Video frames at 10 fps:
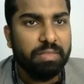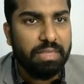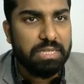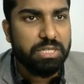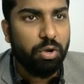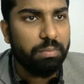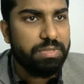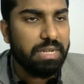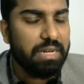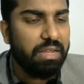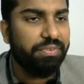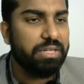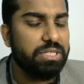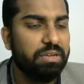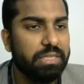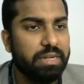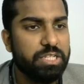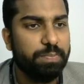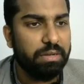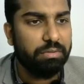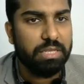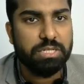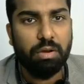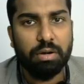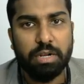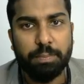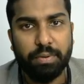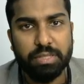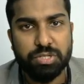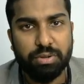this objective function with respect to this corner points.